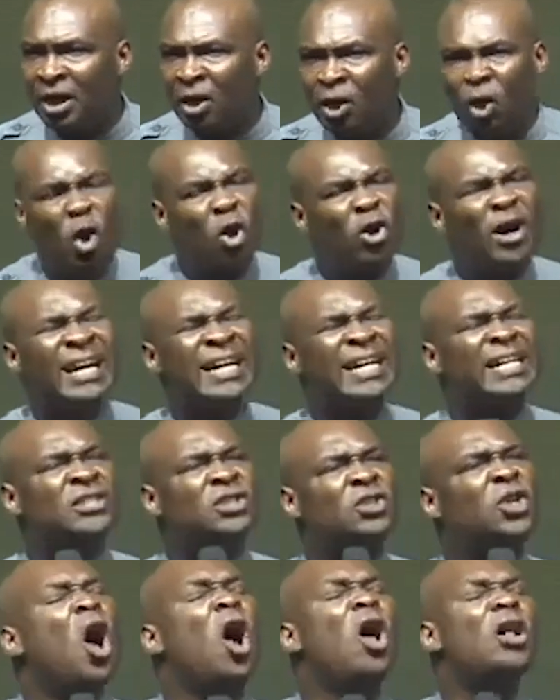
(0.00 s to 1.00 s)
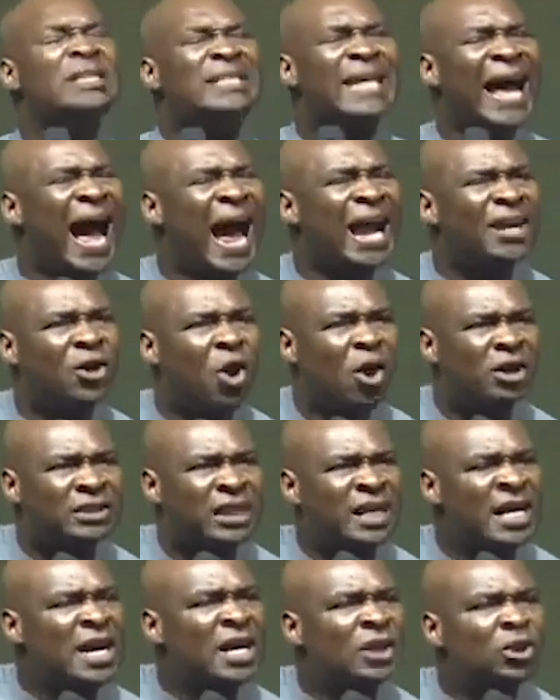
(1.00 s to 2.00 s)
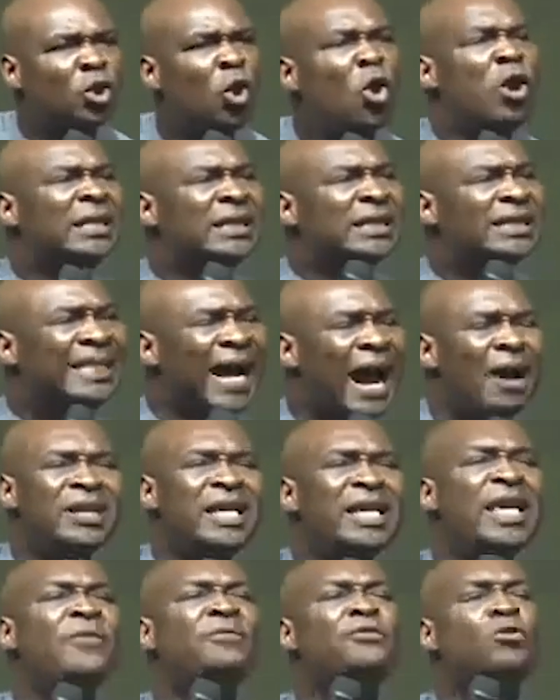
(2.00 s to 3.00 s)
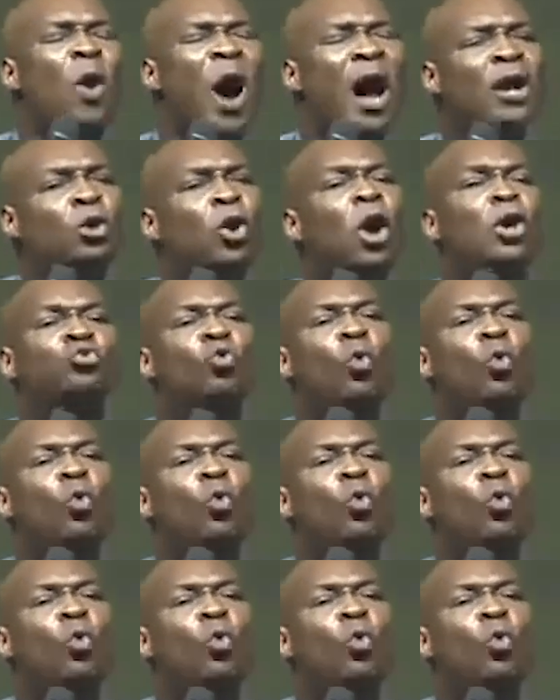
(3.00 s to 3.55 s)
Look, results are not, don't doubt, if you are not